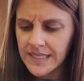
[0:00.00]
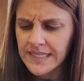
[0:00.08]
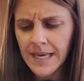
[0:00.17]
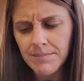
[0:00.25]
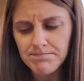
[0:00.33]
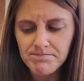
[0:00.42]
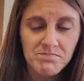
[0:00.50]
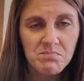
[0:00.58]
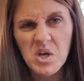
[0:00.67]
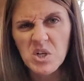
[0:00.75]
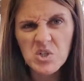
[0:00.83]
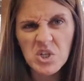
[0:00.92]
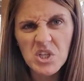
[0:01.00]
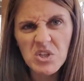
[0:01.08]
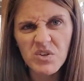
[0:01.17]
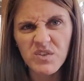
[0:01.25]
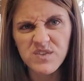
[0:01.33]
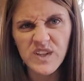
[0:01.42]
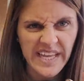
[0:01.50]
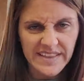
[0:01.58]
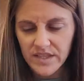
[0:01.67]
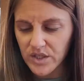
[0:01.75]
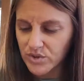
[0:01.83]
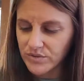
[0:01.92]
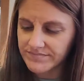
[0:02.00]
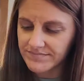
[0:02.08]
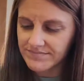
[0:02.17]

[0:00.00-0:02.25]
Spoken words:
Yep, took a little flight, though.